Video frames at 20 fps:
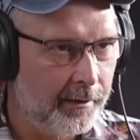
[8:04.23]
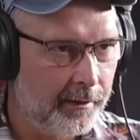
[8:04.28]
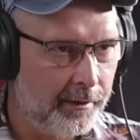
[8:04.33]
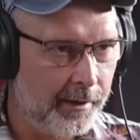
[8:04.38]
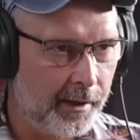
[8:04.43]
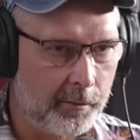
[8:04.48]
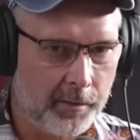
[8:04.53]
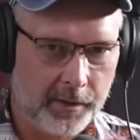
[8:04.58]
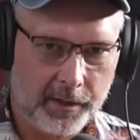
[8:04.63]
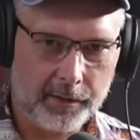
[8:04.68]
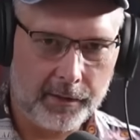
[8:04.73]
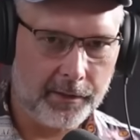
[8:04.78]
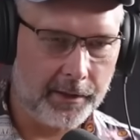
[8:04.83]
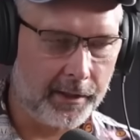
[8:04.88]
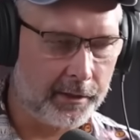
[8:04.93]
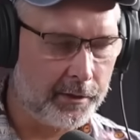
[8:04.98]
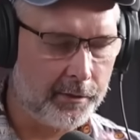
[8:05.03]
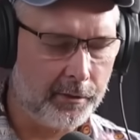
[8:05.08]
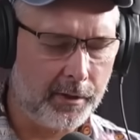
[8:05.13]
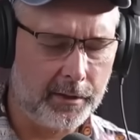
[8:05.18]
like within
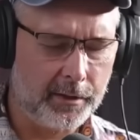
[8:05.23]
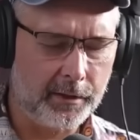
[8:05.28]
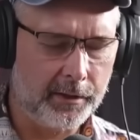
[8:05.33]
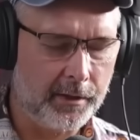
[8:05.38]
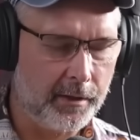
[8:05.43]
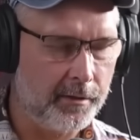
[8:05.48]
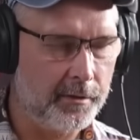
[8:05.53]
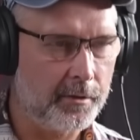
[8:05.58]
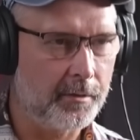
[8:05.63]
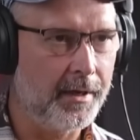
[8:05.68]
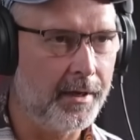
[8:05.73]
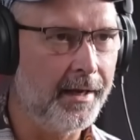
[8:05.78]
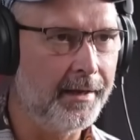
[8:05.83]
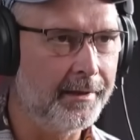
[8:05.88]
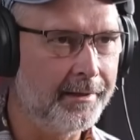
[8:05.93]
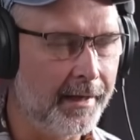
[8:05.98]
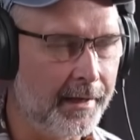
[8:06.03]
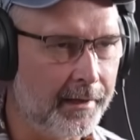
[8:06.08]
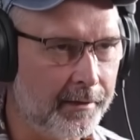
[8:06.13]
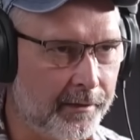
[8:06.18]
like 238
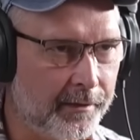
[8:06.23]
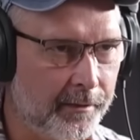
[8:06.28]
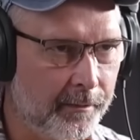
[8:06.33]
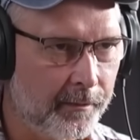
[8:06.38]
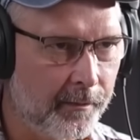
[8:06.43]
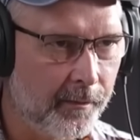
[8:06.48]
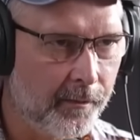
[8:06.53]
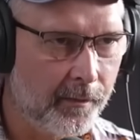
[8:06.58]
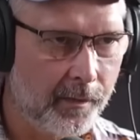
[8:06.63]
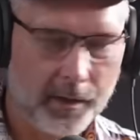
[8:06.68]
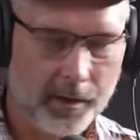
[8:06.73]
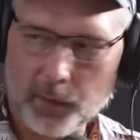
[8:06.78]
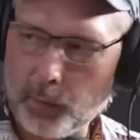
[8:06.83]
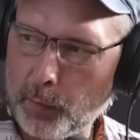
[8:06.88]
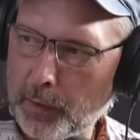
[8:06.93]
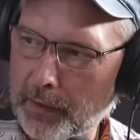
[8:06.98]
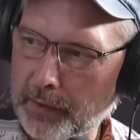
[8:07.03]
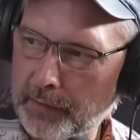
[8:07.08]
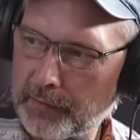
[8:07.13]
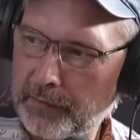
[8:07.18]
days. Okay.
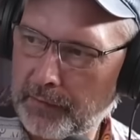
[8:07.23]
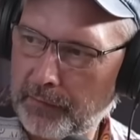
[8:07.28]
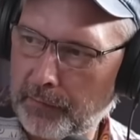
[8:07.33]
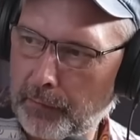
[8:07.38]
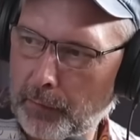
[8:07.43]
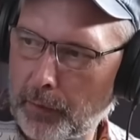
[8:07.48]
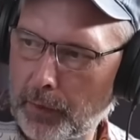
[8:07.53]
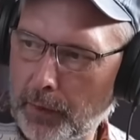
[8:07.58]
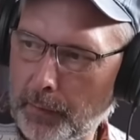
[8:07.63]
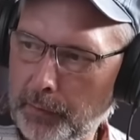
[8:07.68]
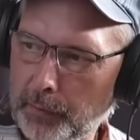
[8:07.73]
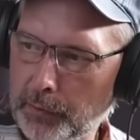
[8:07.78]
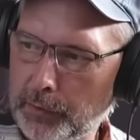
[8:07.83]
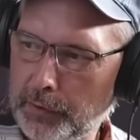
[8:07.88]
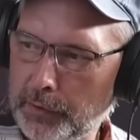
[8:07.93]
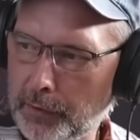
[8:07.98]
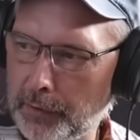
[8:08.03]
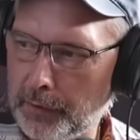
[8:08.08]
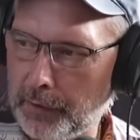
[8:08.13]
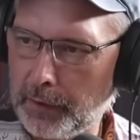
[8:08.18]
Whereas for
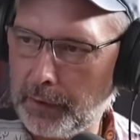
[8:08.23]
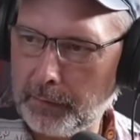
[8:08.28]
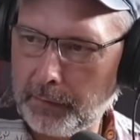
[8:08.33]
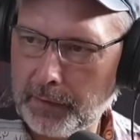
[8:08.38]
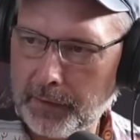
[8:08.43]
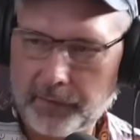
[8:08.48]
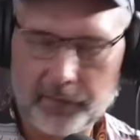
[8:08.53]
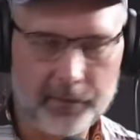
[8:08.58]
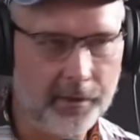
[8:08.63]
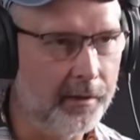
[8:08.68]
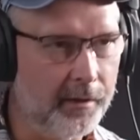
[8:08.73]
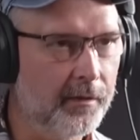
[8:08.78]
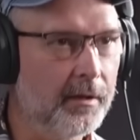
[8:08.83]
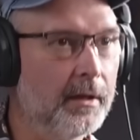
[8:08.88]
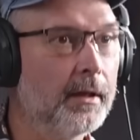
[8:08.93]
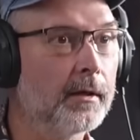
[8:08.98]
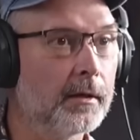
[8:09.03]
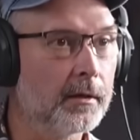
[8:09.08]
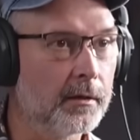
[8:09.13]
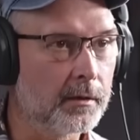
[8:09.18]
plutonium, it's it's
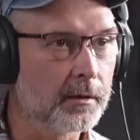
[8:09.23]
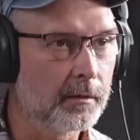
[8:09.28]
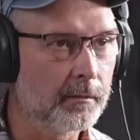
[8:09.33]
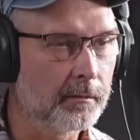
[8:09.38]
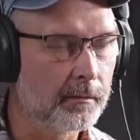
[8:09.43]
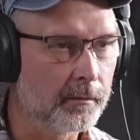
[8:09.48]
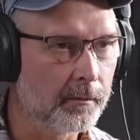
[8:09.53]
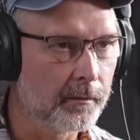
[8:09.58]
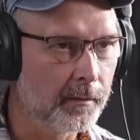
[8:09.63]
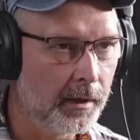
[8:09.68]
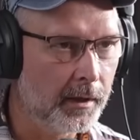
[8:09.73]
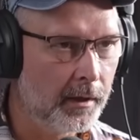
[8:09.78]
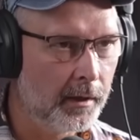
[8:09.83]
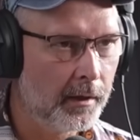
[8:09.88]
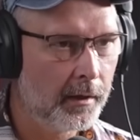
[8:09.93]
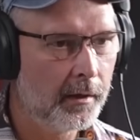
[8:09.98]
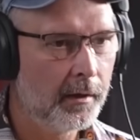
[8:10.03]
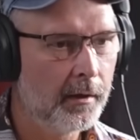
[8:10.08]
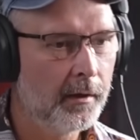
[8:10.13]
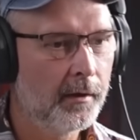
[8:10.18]
years.
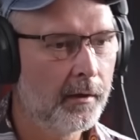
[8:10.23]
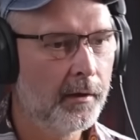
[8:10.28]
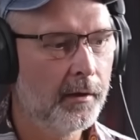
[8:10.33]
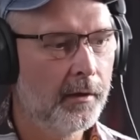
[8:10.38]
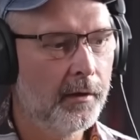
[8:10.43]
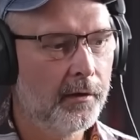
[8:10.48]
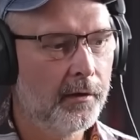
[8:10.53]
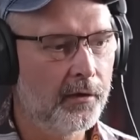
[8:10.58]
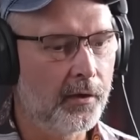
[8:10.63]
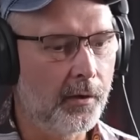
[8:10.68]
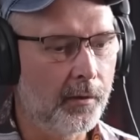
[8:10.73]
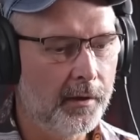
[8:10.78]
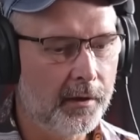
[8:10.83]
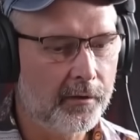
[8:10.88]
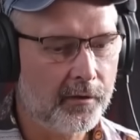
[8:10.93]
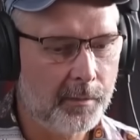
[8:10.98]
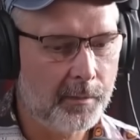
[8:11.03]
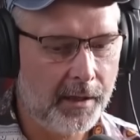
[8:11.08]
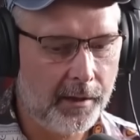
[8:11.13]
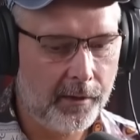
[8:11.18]
So
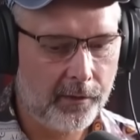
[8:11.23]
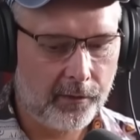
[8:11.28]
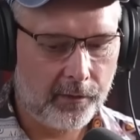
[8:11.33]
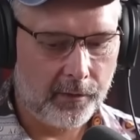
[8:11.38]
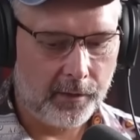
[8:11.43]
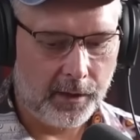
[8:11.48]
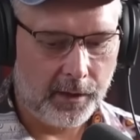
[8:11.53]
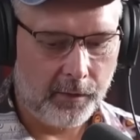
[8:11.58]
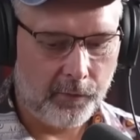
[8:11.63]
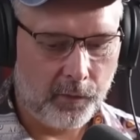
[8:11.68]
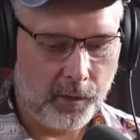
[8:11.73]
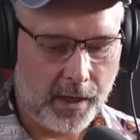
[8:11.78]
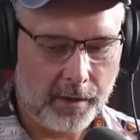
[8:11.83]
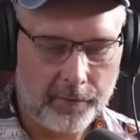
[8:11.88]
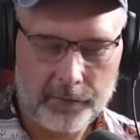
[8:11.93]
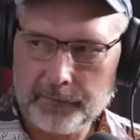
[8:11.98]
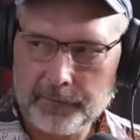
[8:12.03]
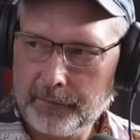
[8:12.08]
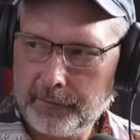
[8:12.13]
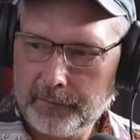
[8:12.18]
this means if you
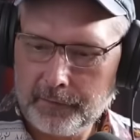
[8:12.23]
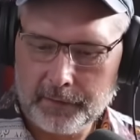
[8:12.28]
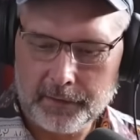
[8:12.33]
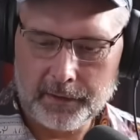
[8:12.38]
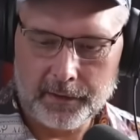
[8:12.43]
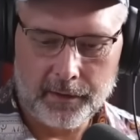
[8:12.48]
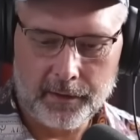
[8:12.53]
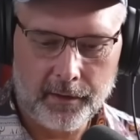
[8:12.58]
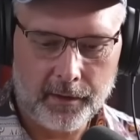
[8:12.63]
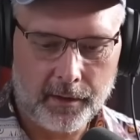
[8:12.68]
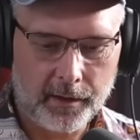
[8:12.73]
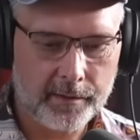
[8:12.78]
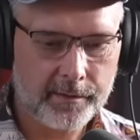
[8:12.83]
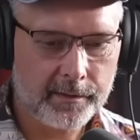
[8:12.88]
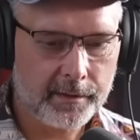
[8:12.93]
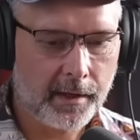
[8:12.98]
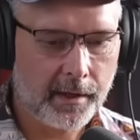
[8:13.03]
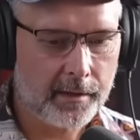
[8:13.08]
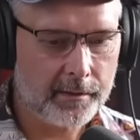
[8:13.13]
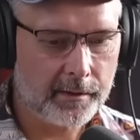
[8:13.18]
have a
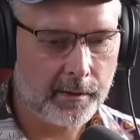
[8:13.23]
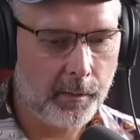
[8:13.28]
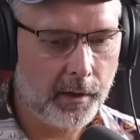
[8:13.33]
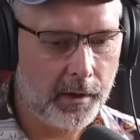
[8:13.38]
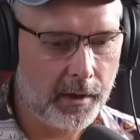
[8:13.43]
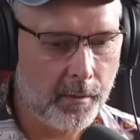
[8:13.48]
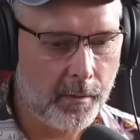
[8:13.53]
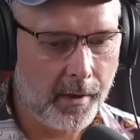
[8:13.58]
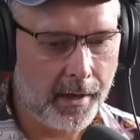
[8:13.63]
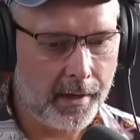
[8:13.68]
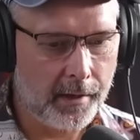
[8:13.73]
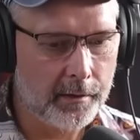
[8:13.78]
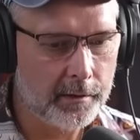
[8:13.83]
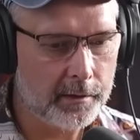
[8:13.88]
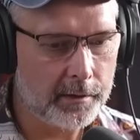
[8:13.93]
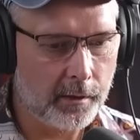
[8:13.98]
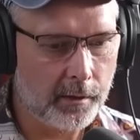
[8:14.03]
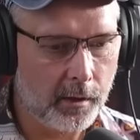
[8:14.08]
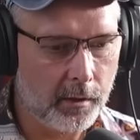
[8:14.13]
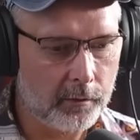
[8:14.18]
sizable
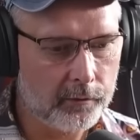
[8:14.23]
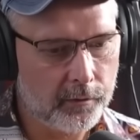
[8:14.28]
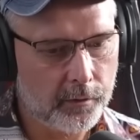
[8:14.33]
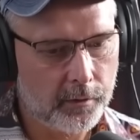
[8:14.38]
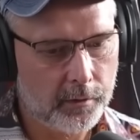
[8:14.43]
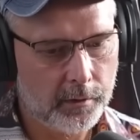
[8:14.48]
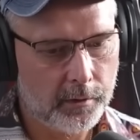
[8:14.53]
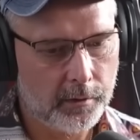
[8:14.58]
amount of